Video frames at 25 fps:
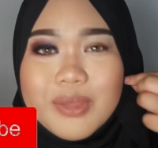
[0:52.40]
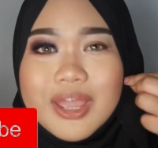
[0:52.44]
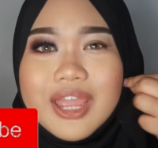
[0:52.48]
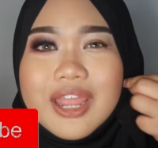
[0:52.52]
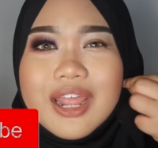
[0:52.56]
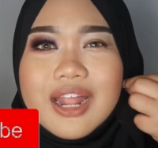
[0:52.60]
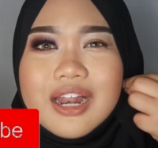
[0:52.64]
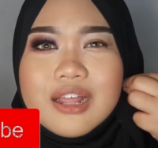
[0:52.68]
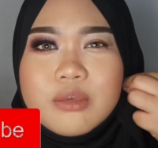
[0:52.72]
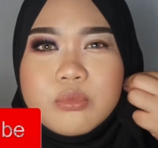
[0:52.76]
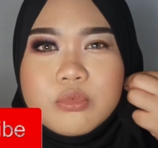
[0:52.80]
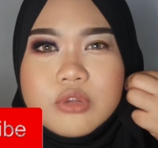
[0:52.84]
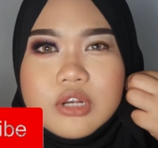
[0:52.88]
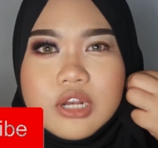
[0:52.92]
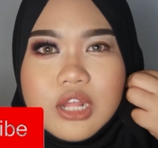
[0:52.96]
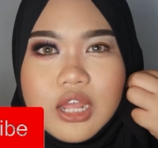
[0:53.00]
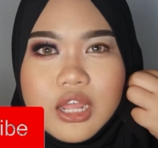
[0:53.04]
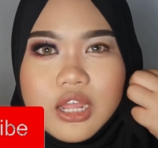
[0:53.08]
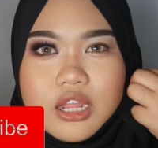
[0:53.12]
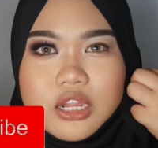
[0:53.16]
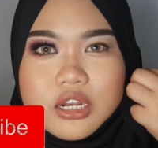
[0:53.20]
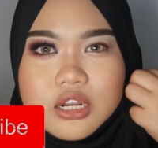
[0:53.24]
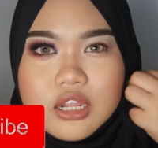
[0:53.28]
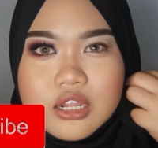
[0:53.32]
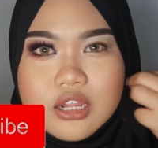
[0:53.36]
But
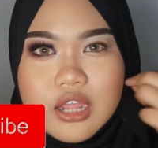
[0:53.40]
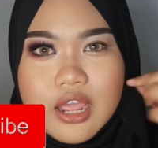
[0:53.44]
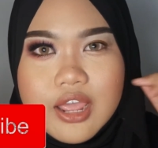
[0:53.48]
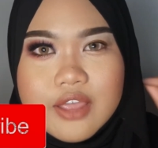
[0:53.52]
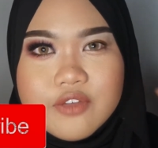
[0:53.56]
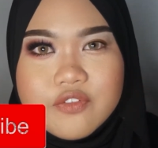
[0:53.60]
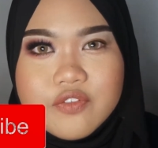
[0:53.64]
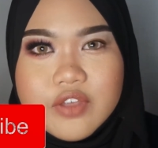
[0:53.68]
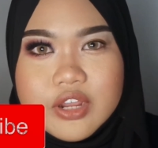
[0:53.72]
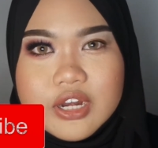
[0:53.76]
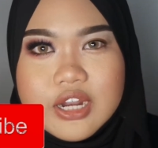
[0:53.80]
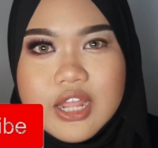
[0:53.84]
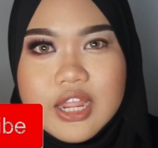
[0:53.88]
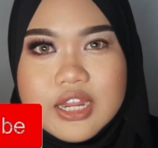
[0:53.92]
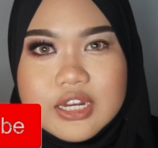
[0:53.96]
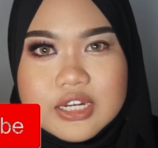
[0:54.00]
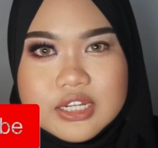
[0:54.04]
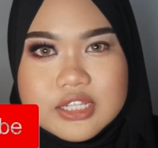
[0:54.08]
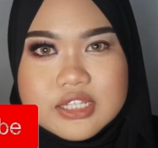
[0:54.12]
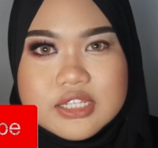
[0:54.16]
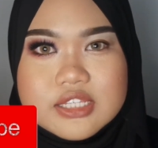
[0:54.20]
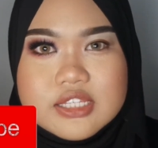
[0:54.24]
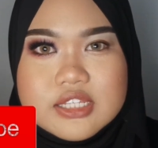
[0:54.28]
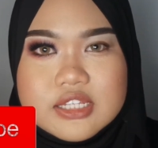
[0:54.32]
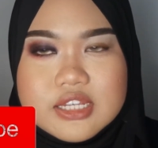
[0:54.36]
alhamdulillah, I find
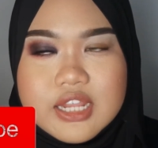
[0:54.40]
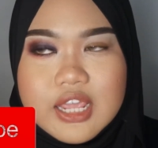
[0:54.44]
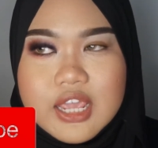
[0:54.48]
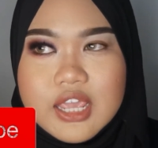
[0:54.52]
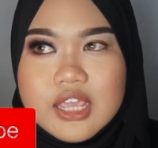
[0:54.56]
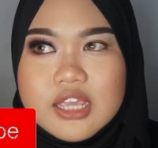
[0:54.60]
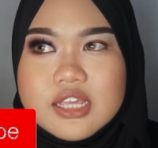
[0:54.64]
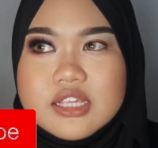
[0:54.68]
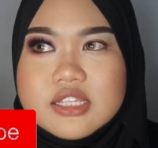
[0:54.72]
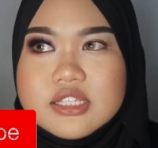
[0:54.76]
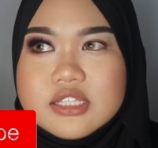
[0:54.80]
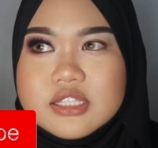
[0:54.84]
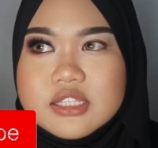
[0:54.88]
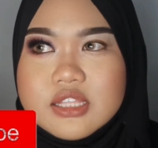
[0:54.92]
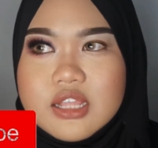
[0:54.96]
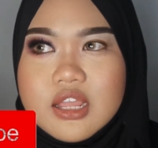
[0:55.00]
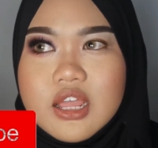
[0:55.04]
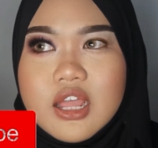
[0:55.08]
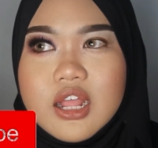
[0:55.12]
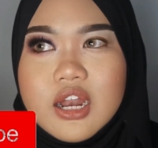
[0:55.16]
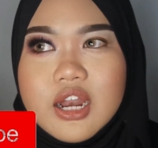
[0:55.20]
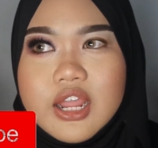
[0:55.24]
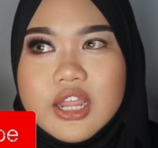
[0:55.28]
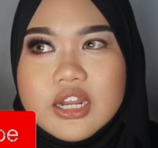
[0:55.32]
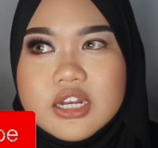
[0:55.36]
like these days
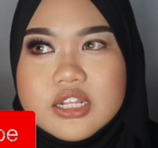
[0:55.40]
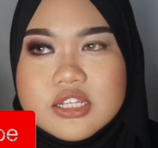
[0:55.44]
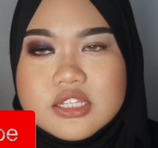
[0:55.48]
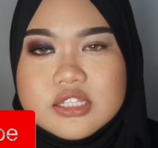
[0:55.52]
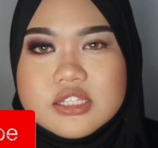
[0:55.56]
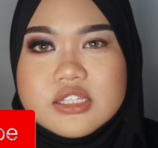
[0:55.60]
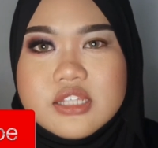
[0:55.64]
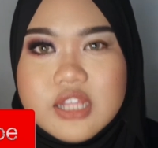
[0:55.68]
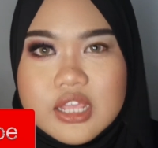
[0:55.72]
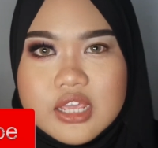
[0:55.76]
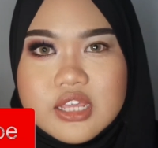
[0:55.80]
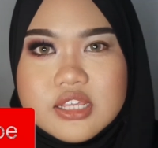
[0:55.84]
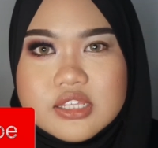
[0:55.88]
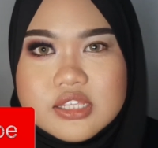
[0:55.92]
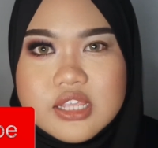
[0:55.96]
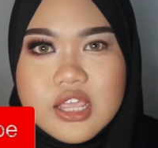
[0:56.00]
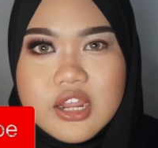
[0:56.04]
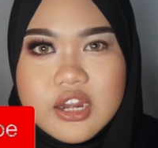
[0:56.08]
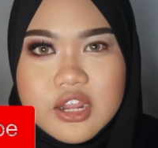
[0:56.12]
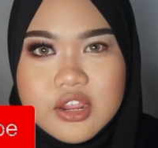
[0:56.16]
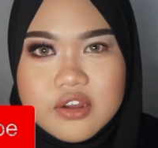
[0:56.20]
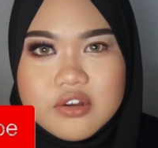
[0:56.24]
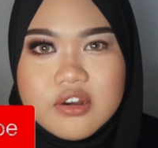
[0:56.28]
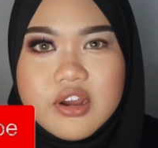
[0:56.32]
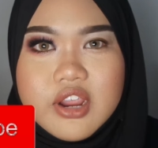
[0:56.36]

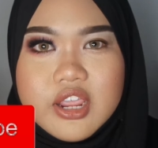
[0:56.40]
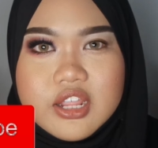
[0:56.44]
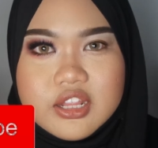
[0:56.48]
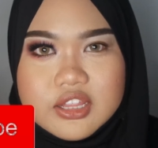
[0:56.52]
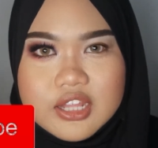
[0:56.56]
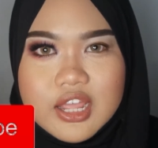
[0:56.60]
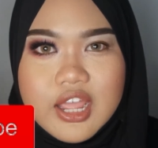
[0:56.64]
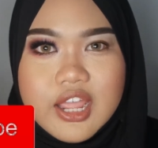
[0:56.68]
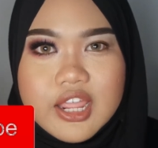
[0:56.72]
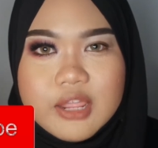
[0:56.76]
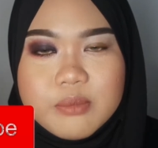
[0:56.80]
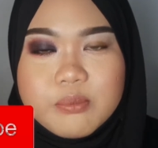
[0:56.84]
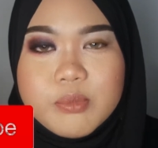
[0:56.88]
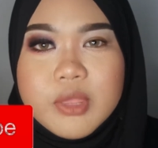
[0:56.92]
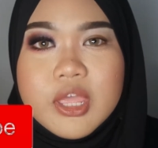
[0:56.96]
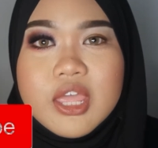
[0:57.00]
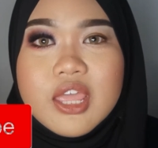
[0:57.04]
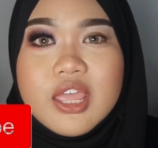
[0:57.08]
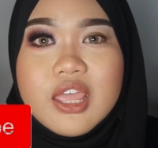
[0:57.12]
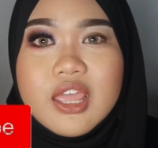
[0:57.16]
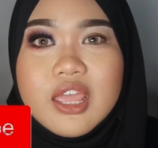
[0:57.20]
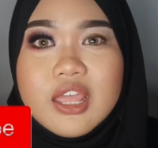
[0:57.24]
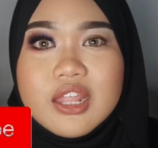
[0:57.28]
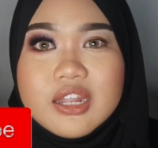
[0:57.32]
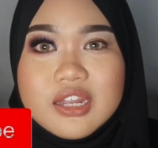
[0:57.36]
and era and time,
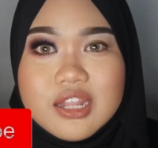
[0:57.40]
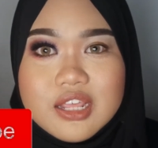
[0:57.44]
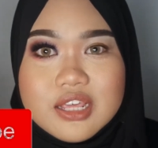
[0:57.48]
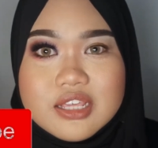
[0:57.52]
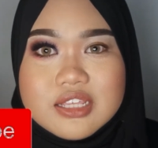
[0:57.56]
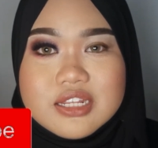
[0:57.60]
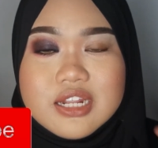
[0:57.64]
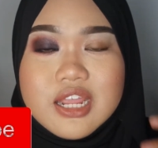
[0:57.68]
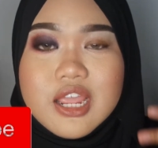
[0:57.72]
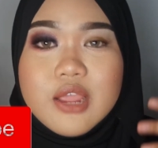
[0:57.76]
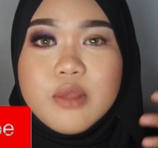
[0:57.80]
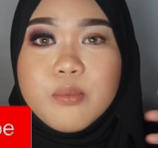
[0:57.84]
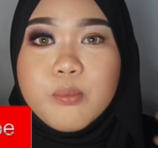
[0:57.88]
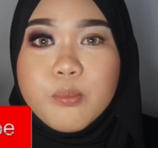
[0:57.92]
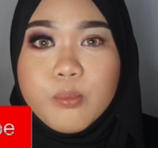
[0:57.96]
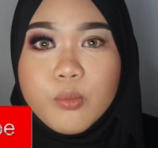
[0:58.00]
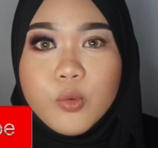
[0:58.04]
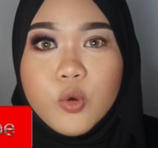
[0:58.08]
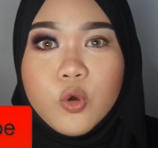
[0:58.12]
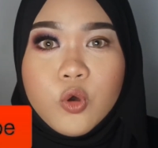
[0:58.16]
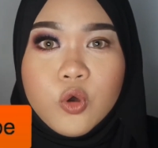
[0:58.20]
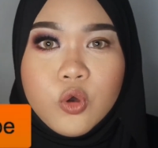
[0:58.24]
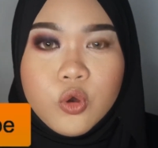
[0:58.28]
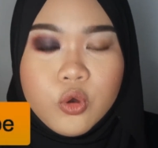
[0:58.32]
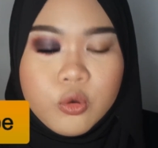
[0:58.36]
there's like
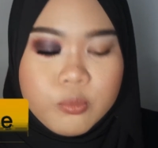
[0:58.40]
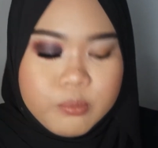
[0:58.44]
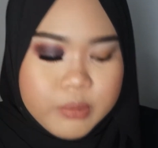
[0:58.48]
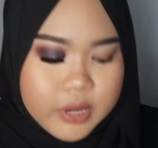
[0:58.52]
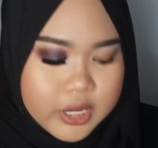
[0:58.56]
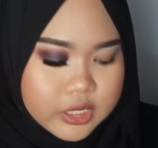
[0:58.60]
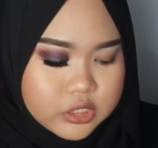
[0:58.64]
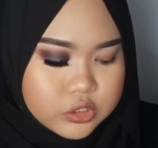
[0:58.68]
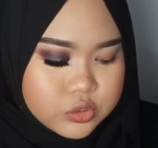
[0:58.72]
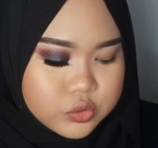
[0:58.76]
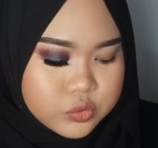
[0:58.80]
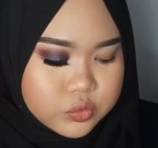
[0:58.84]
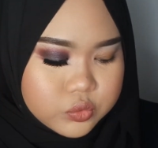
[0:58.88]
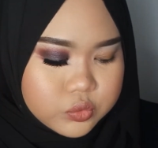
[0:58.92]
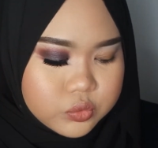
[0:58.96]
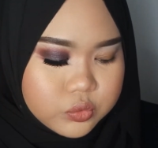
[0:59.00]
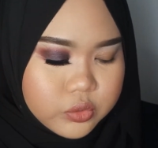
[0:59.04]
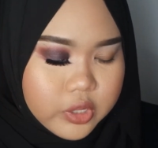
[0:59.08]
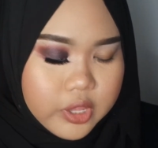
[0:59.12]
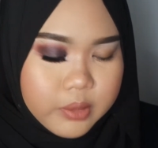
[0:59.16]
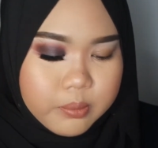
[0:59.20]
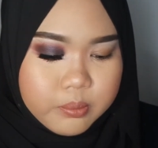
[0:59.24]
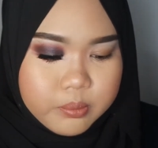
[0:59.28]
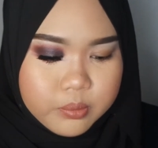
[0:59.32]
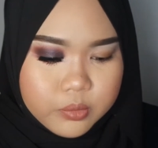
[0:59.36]
more baju
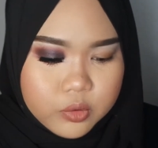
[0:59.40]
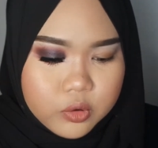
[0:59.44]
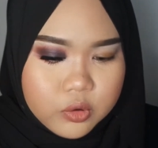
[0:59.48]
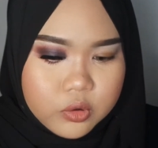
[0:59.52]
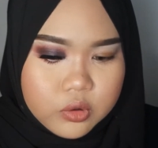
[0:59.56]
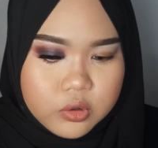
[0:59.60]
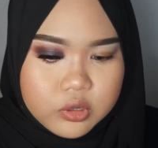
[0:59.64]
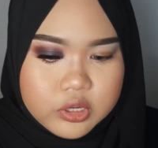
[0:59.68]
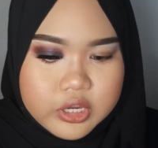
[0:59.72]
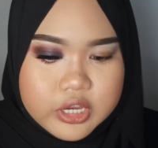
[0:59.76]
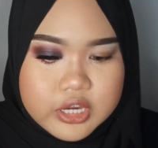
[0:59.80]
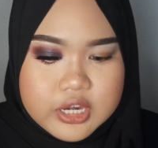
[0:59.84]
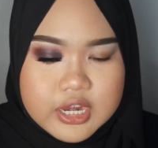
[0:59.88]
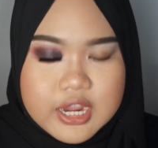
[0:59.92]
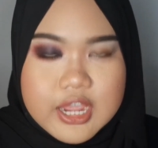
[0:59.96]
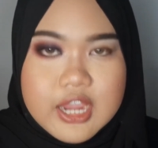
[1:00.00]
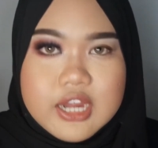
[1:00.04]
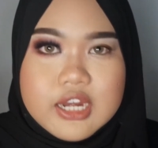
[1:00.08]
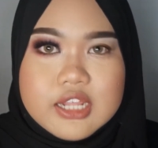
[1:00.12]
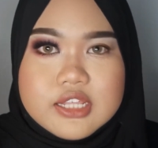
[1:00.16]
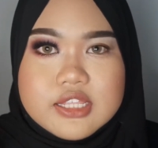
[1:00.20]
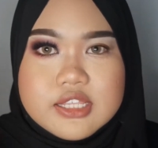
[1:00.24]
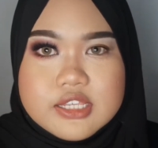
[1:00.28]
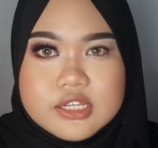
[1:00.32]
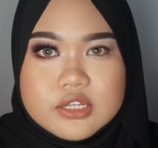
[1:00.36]
and more
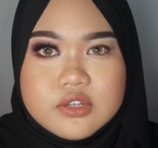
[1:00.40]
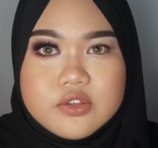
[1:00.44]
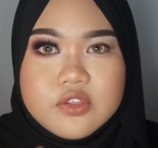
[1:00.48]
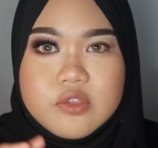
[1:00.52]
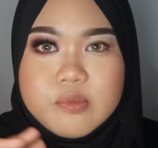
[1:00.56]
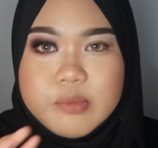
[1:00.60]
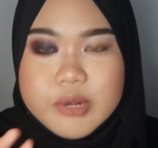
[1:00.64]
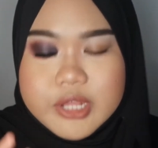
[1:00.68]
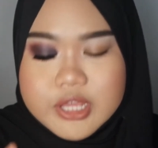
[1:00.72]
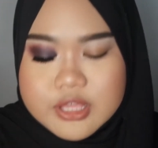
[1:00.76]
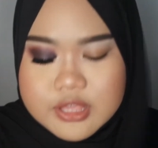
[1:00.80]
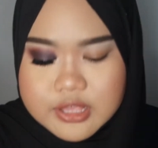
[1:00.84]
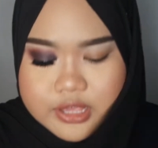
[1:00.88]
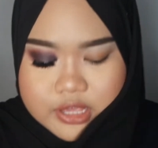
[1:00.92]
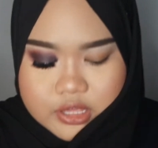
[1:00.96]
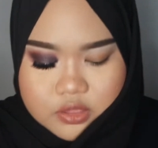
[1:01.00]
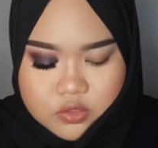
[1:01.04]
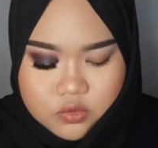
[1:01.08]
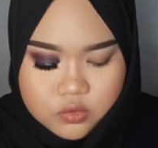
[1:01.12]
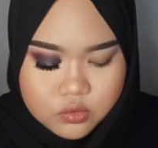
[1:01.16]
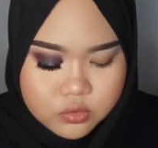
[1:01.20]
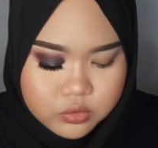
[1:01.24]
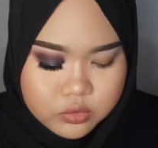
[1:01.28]
kedai that sells plus like